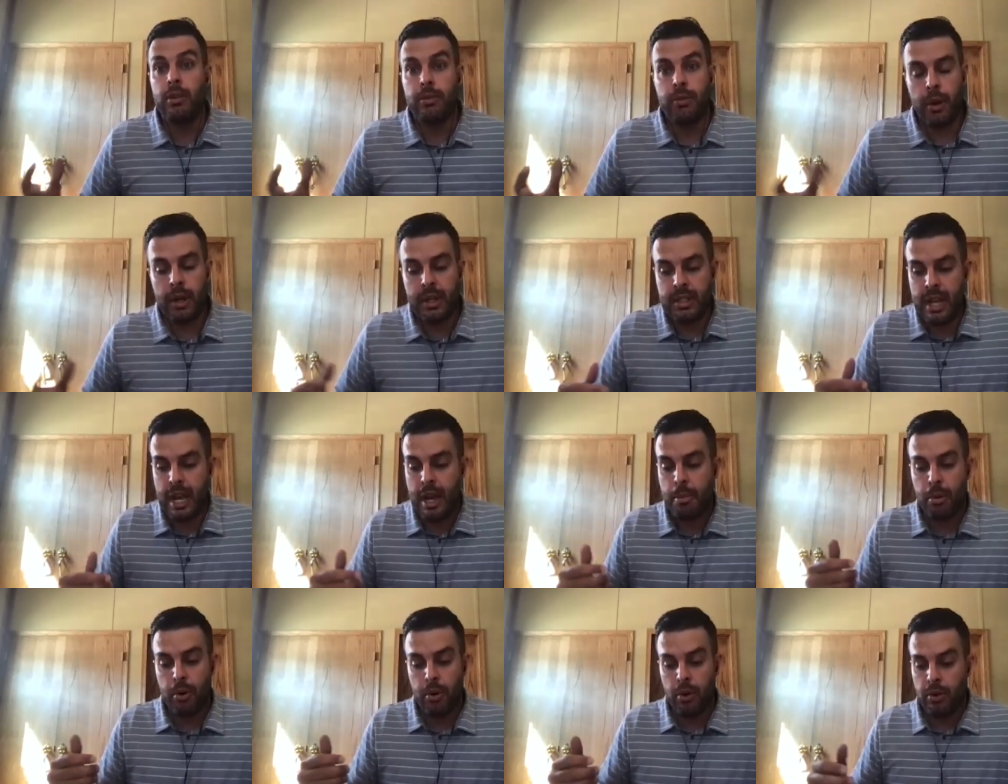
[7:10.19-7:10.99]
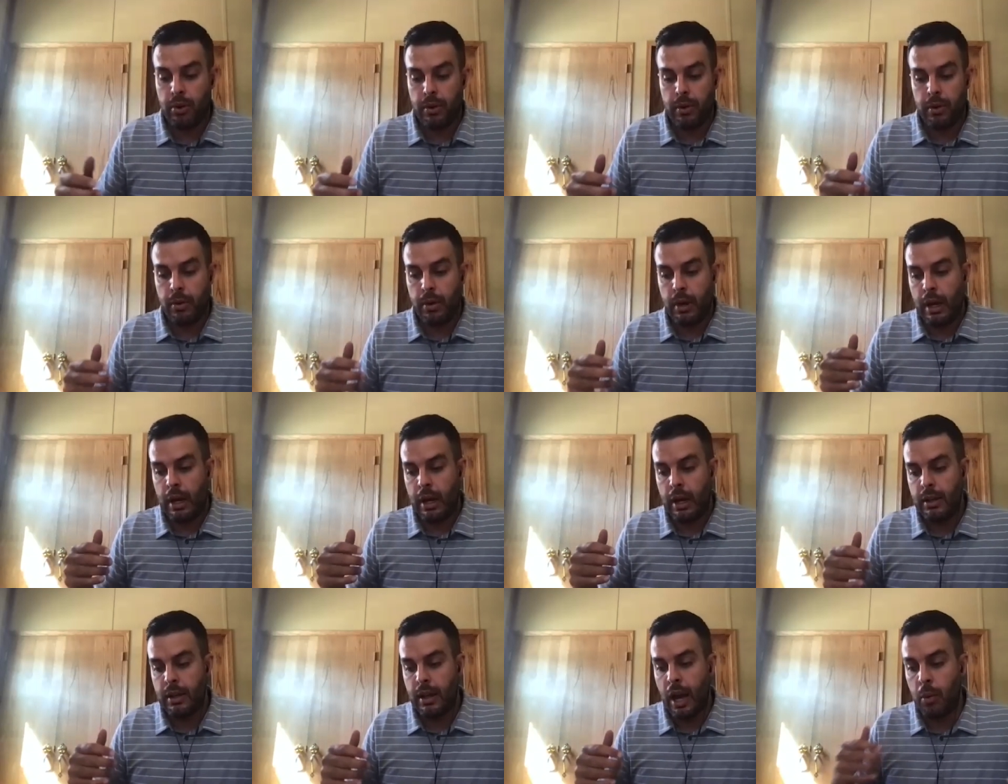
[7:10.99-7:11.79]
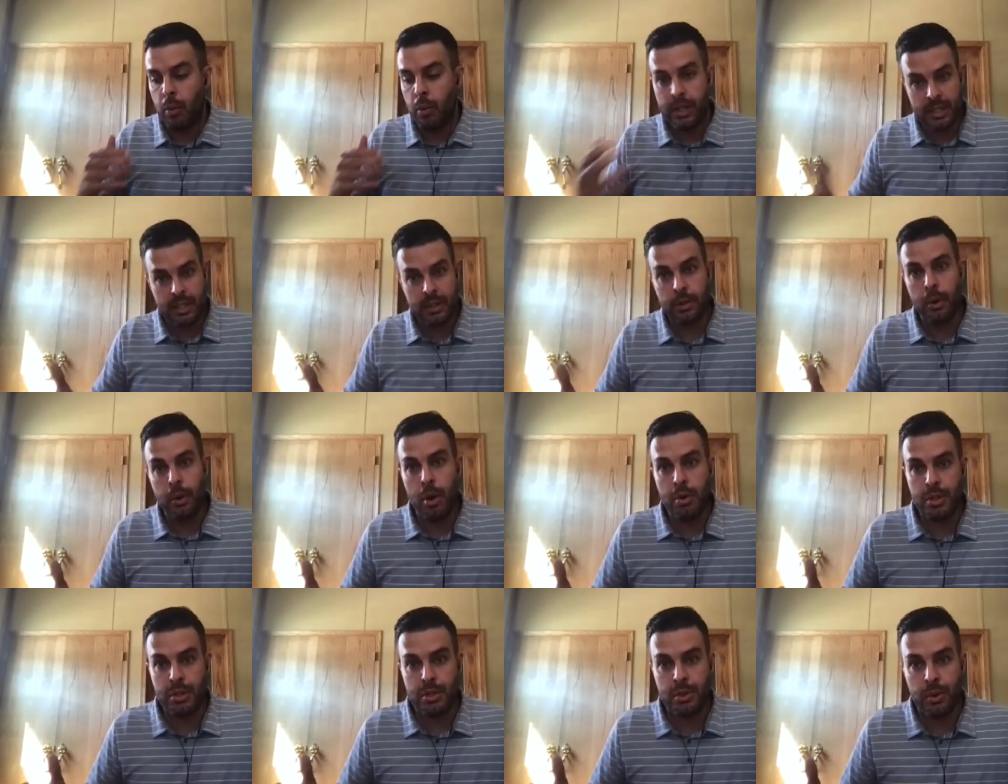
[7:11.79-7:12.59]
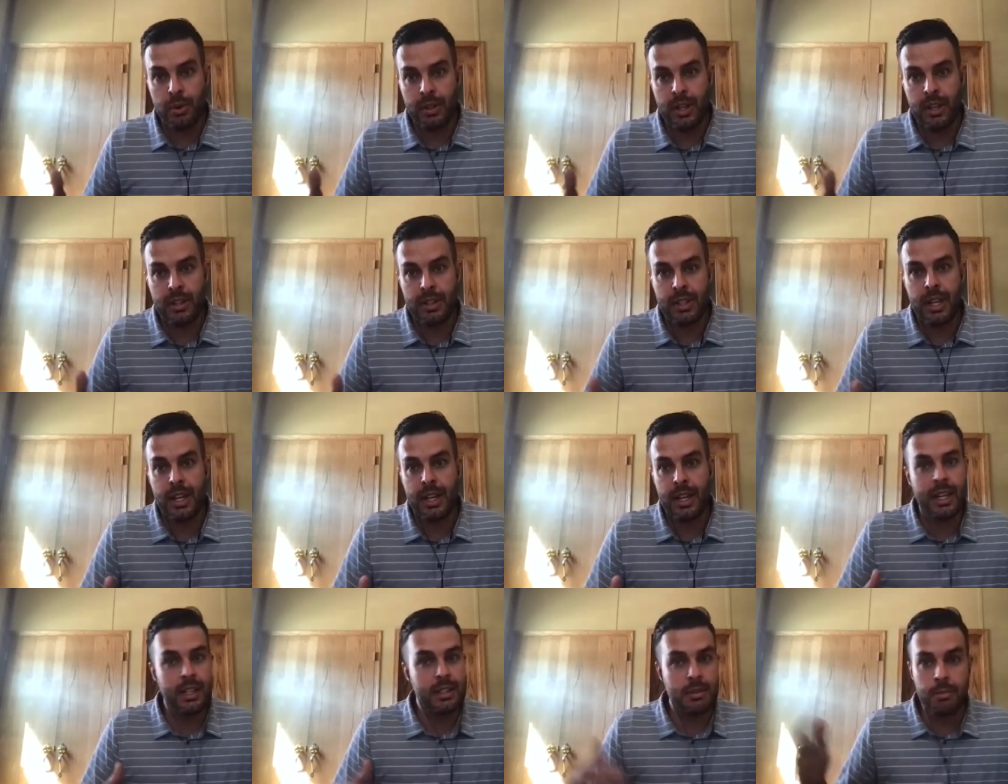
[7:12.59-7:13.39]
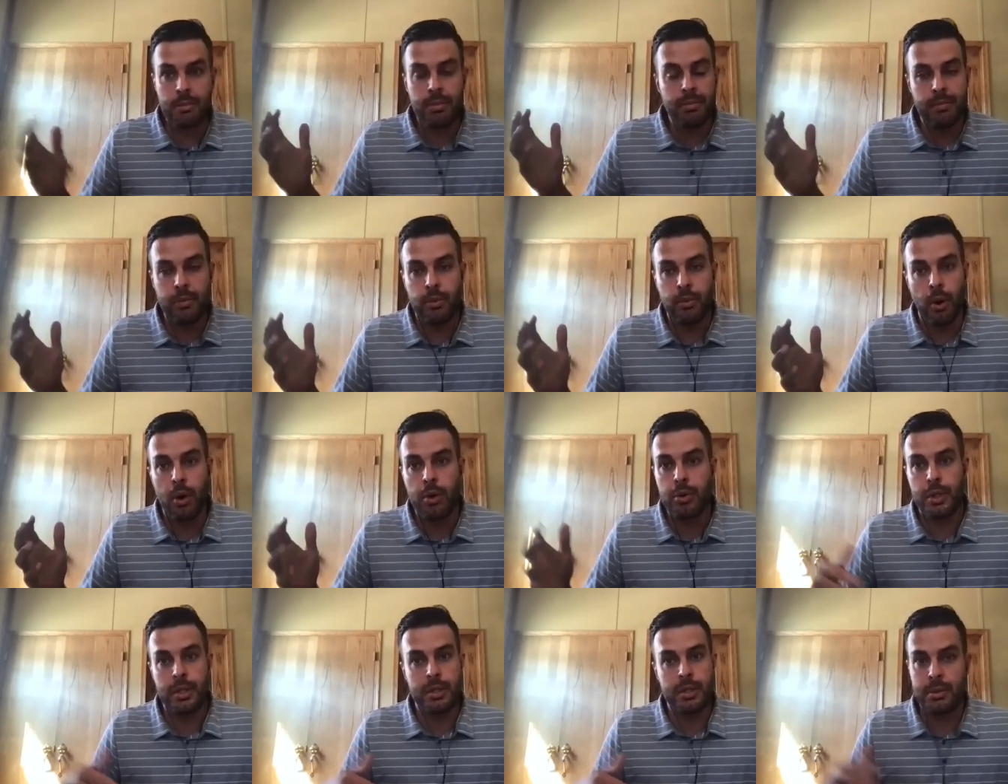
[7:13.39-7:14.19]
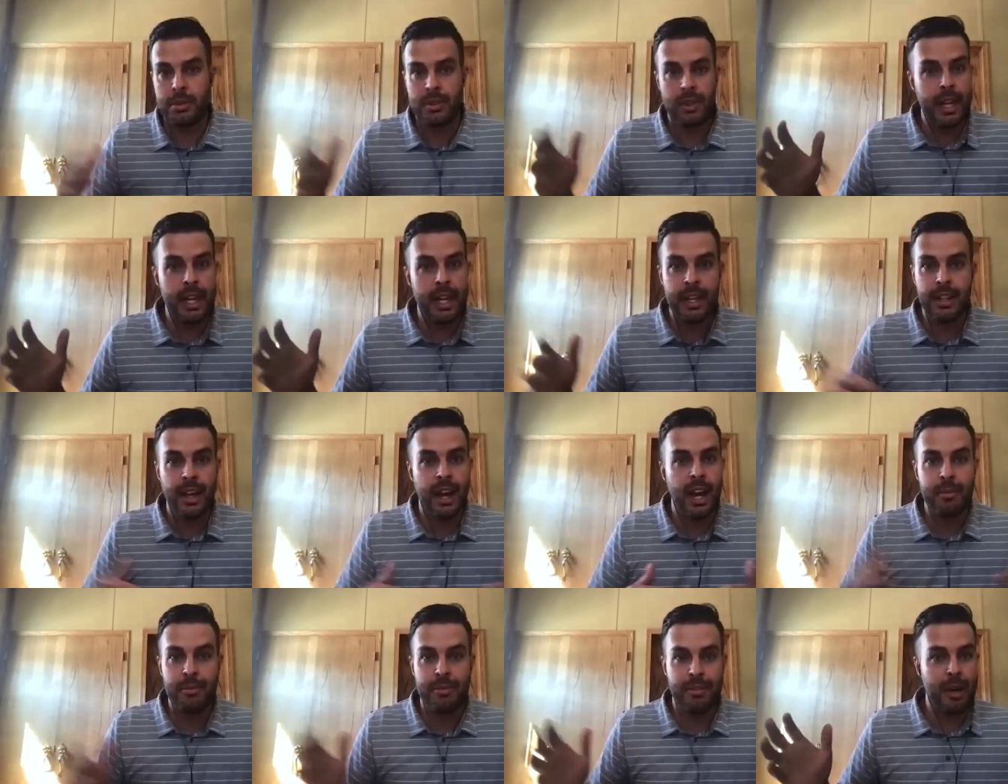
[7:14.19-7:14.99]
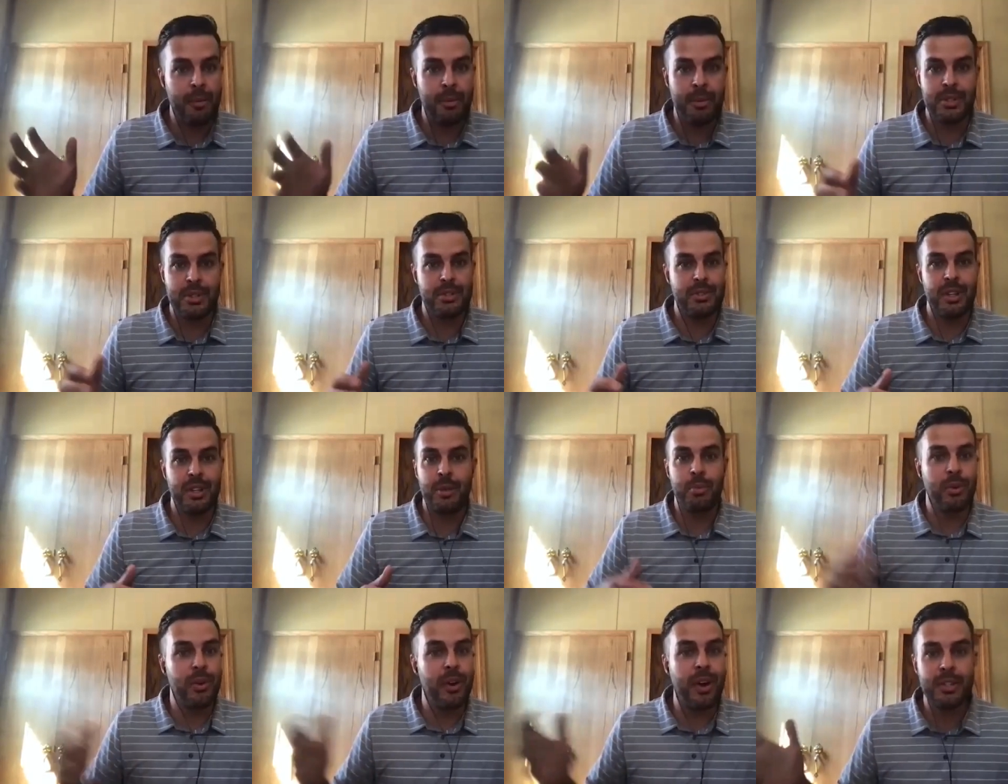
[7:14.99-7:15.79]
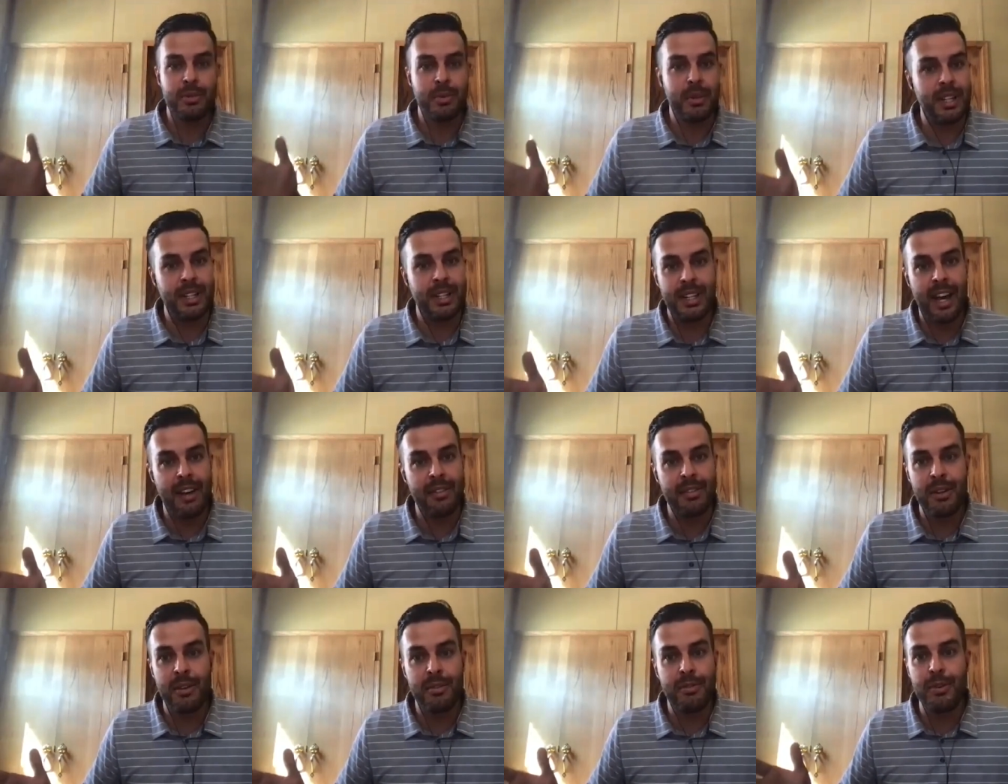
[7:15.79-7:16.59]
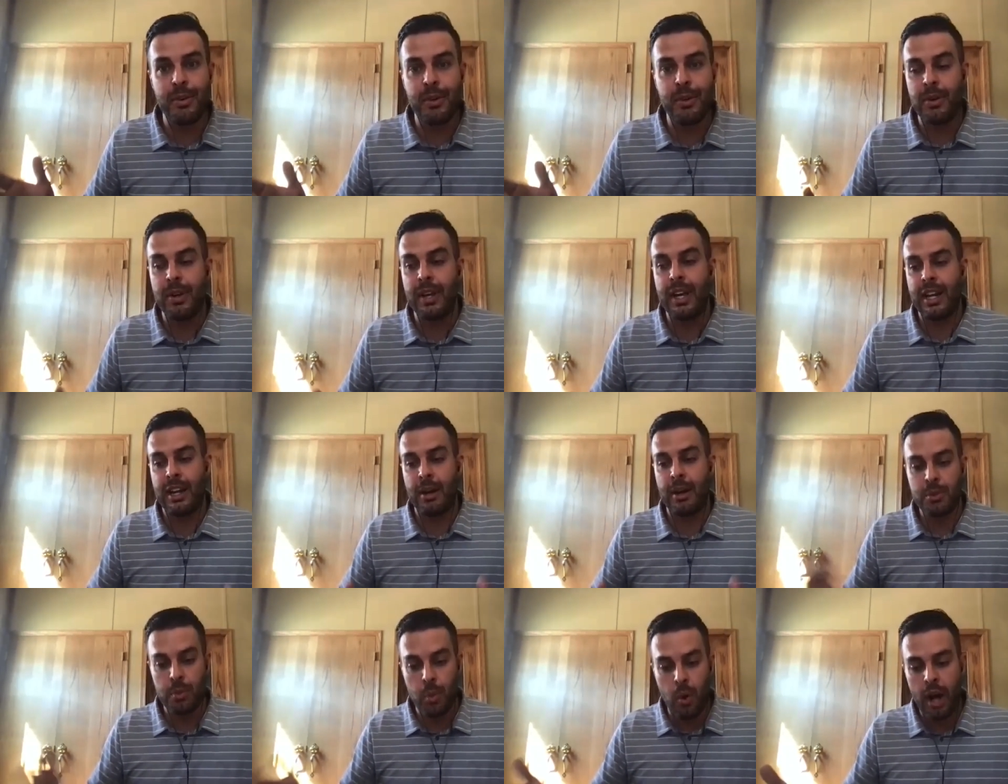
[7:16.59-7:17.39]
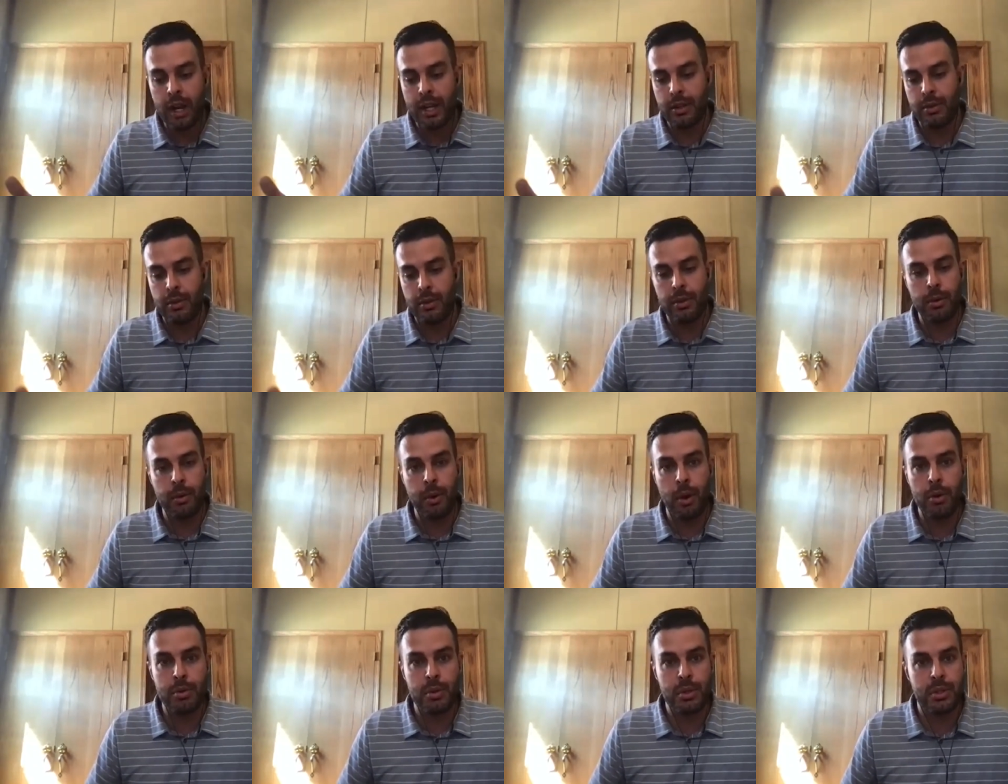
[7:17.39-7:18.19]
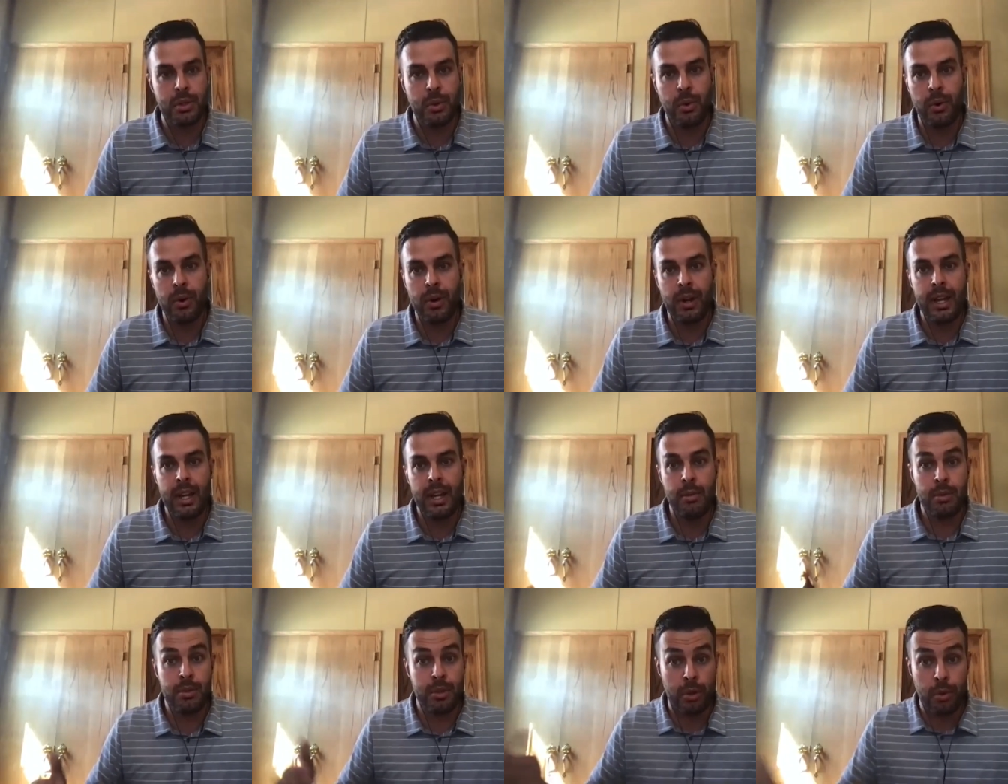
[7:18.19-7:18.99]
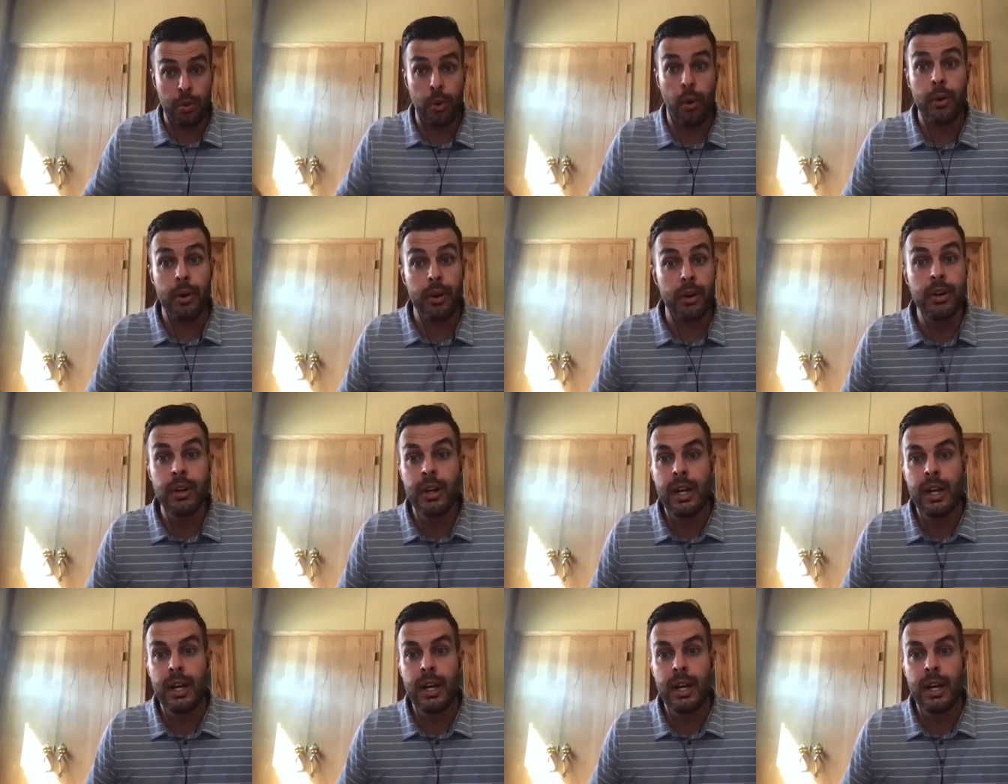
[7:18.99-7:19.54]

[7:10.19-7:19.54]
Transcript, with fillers: For example, I went to the grocery store the other day to get some groceries. It was late at night, families asleep, realized we didn't have enough food, and I was walking through the grocery store and it was a Kroger.